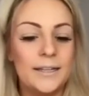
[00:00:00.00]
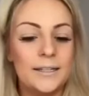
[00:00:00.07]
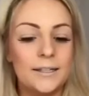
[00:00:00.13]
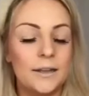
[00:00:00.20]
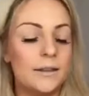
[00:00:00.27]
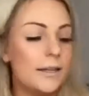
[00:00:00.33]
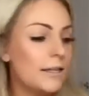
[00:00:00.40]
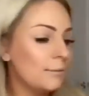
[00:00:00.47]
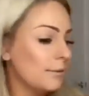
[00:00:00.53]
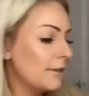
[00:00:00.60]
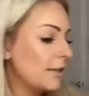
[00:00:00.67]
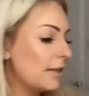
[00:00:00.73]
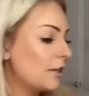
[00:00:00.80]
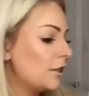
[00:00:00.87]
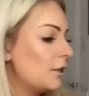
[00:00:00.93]
So this
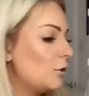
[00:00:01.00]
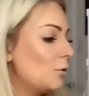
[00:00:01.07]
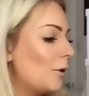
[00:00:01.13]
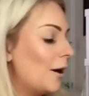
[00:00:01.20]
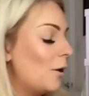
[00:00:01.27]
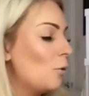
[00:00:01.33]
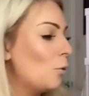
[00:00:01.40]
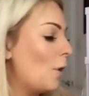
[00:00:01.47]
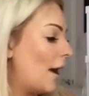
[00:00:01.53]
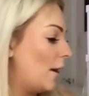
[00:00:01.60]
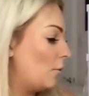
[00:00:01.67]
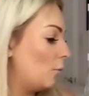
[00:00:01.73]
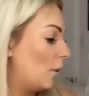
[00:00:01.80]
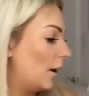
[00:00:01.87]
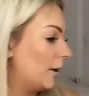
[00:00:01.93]
one's actually quite a wet
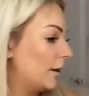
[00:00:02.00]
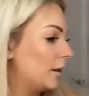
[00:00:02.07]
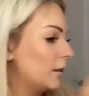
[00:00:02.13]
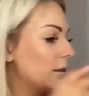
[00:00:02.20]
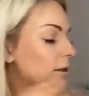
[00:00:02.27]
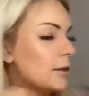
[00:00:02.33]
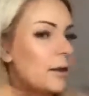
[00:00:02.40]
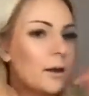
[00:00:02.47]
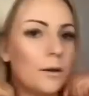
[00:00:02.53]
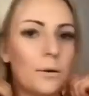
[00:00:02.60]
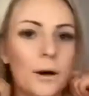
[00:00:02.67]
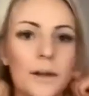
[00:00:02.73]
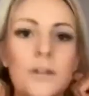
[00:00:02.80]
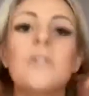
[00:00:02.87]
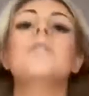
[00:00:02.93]
one, so
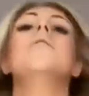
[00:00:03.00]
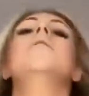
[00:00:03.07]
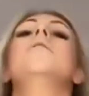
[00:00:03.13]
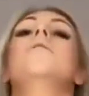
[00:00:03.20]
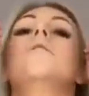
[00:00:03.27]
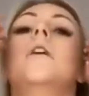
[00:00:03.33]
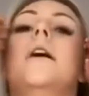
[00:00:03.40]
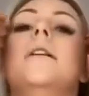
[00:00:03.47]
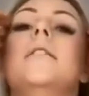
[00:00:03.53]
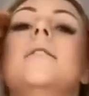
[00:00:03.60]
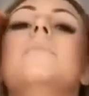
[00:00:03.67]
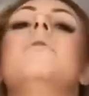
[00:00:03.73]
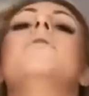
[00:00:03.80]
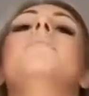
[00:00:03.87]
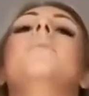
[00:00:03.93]
I do try
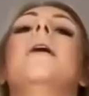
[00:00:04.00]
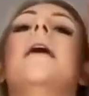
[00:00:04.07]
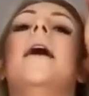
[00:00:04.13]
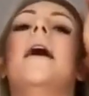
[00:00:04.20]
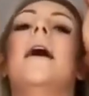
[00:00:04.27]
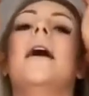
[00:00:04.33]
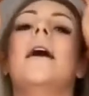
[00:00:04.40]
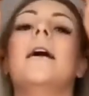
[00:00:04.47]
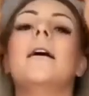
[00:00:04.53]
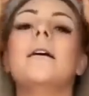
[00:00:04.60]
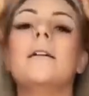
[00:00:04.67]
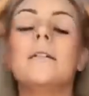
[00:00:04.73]
to move my hair